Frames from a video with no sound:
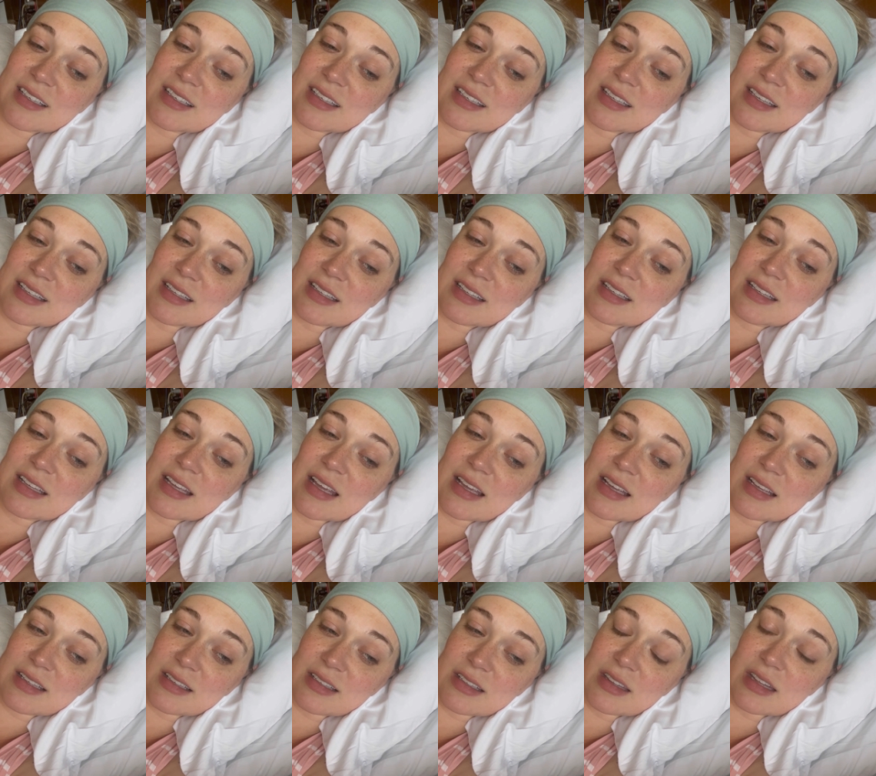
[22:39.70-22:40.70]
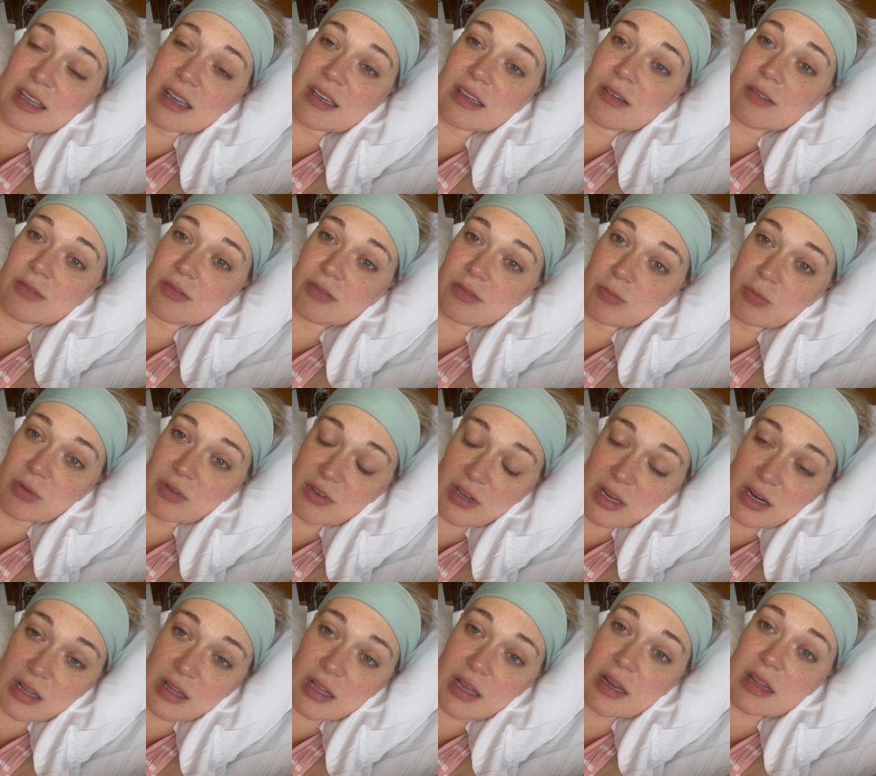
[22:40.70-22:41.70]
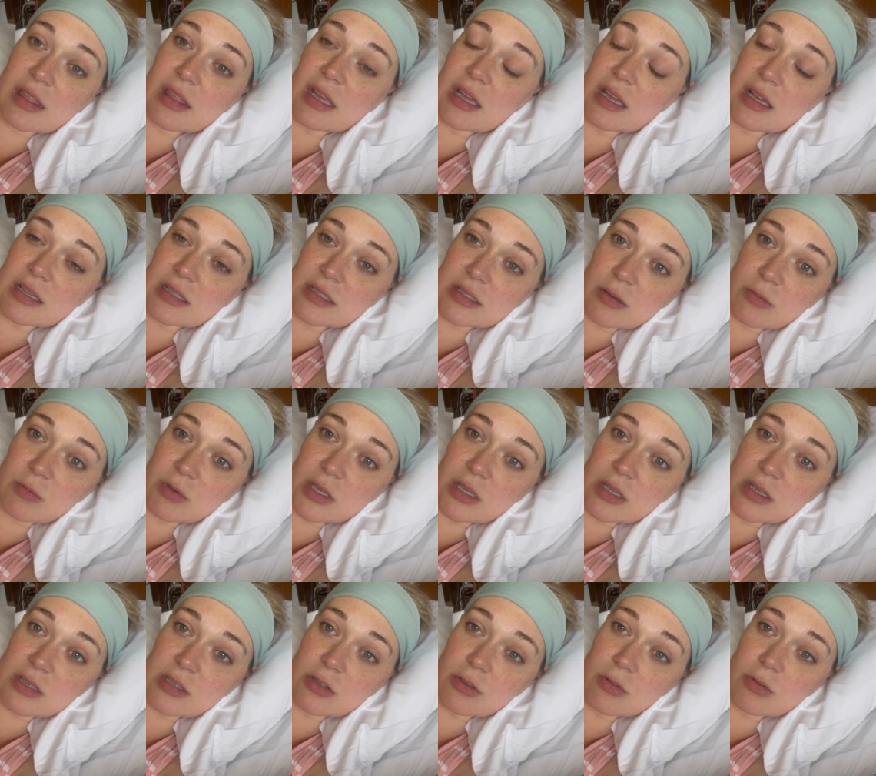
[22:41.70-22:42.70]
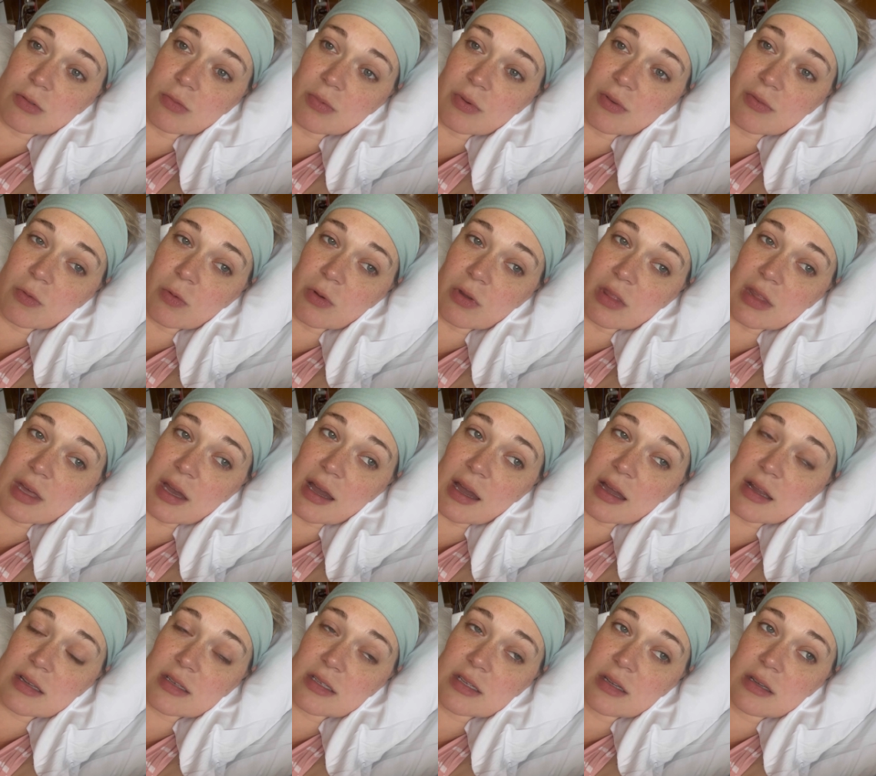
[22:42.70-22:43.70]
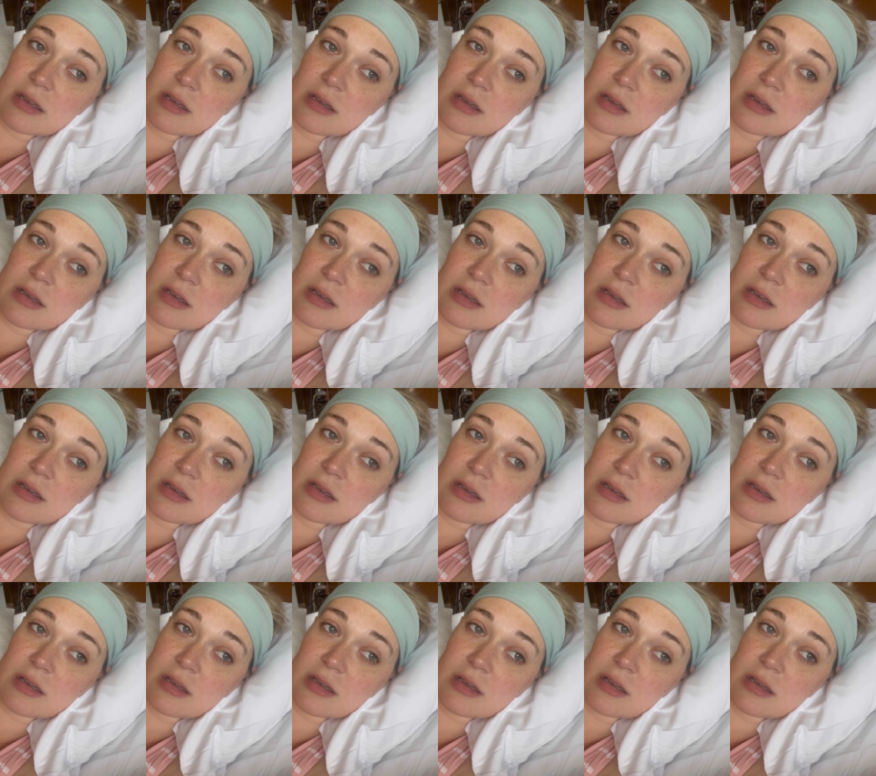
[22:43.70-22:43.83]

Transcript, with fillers: It, like, we've got a lot of things that we can do before that